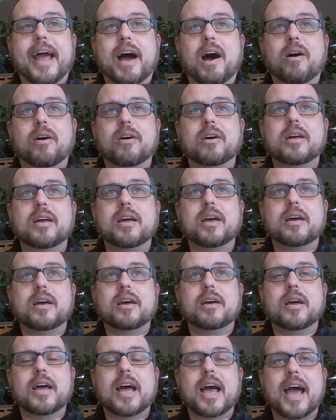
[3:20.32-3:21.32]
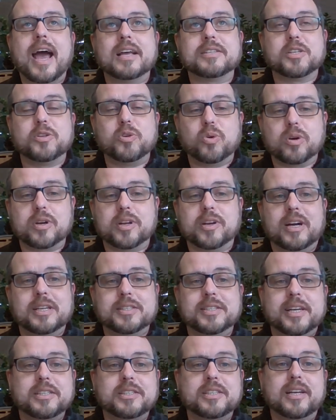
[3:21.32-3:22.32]
Now, as an
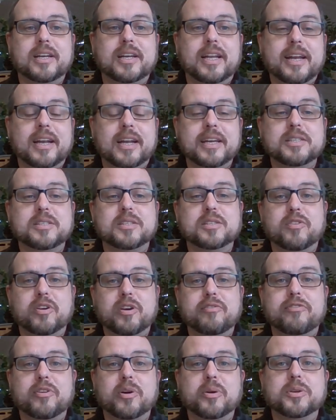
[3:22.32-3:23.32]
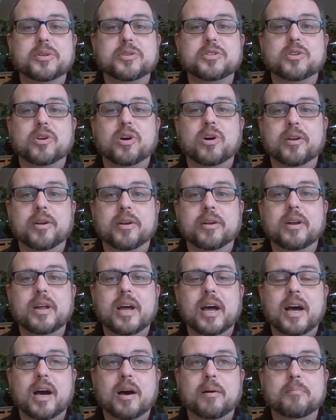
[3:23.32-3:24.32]
organization, Lendlease is very focused
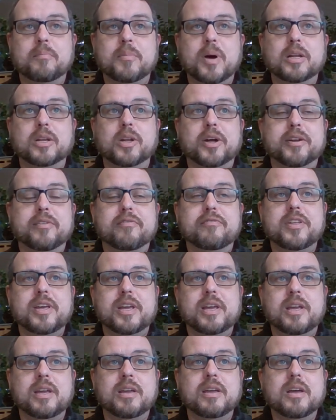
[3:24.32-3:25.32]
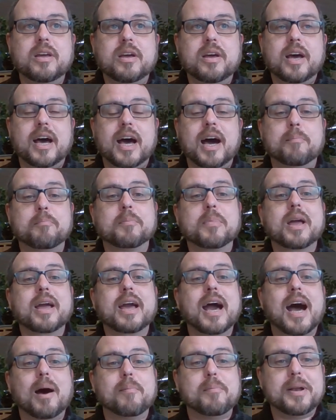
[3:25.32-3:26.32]
on um, a lot of the um,
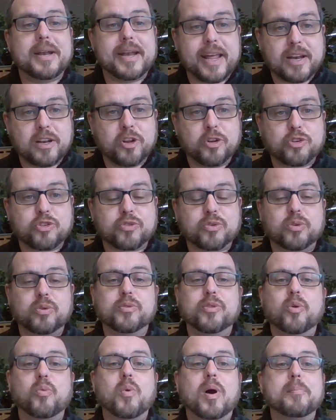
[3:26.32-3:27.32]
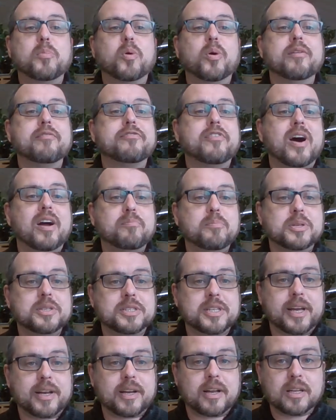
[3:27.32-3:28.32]
carbon net neutral, the
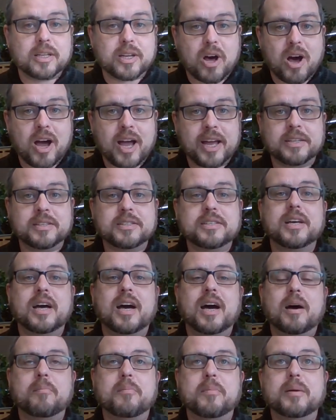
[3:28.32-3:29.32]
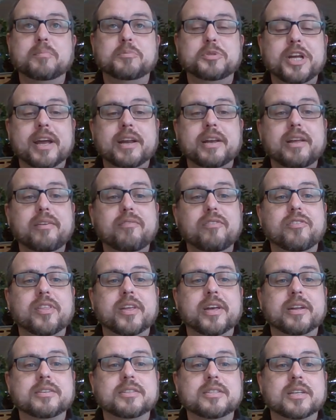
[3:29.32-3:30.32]
1.5% aligned um,
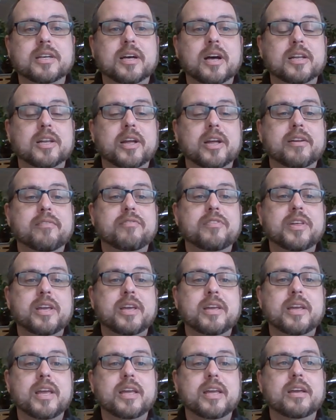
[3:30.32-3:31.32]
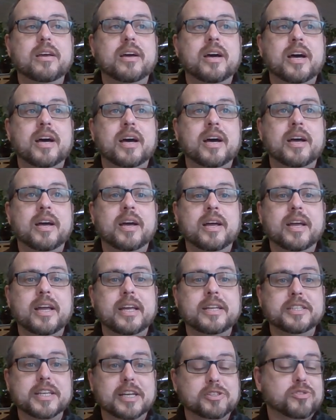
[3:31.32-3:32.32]
objectives that uh, a lot of the uh,
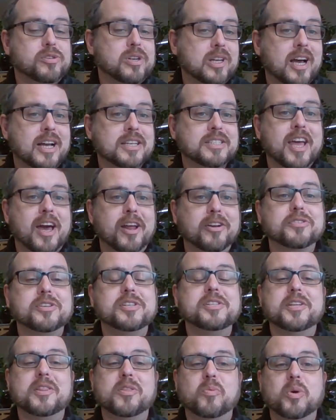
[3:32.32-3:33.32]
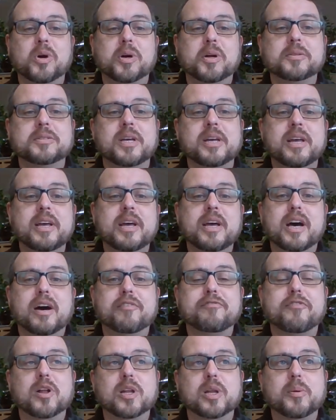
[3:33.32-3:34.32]
industrialized countries in the world
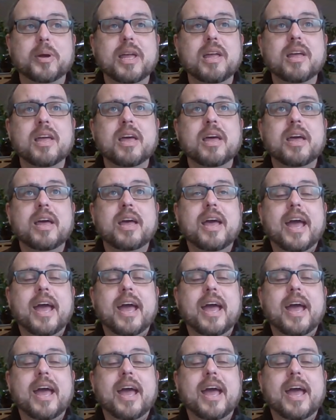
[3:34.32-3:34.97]
are following.